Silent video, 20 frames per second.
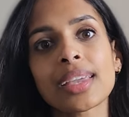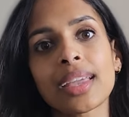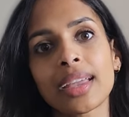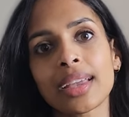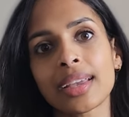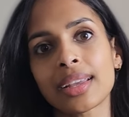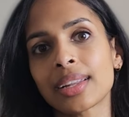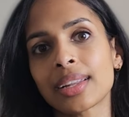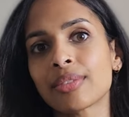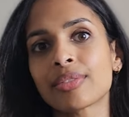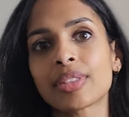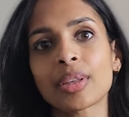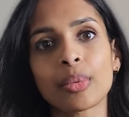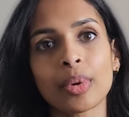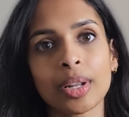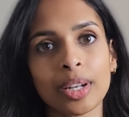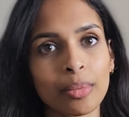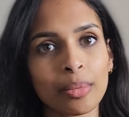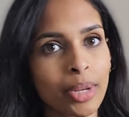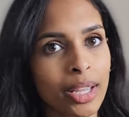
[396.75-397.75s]
and if they
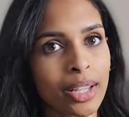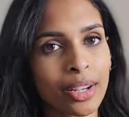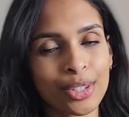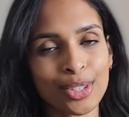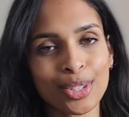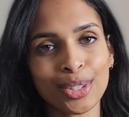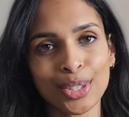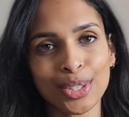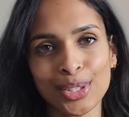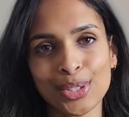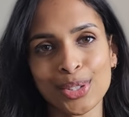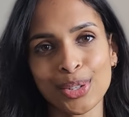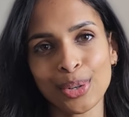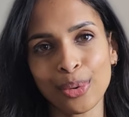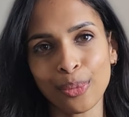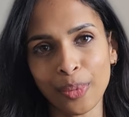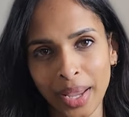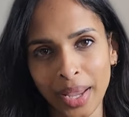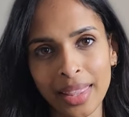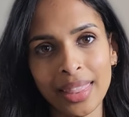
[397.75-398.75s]
wanted my hair to look a
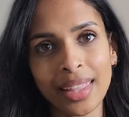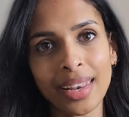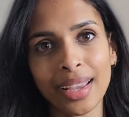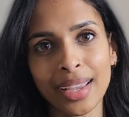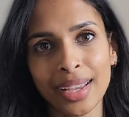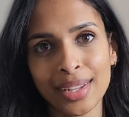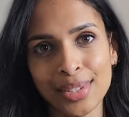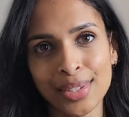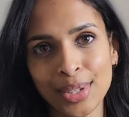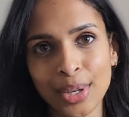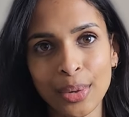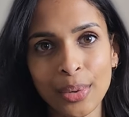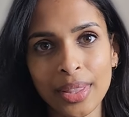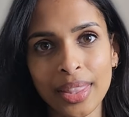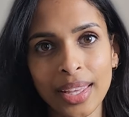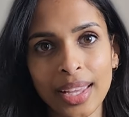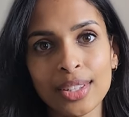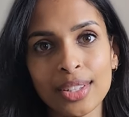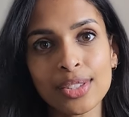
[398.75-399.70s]
certain way, then I had to go with it.